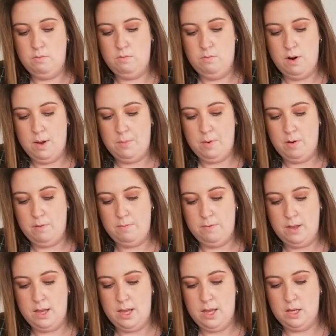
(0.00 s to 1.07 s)
rub off
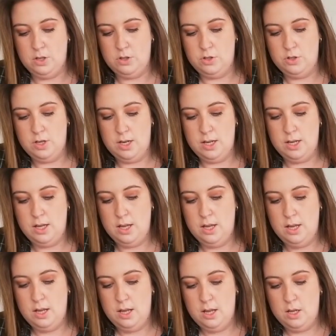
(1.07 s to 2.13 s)
the extra
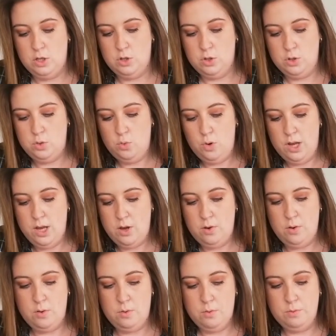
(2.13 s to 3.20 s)

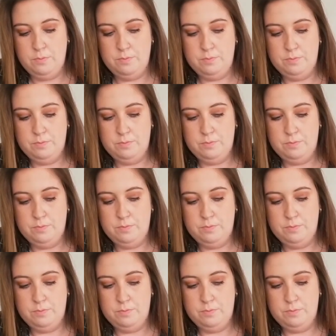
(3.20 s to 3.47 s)
soil,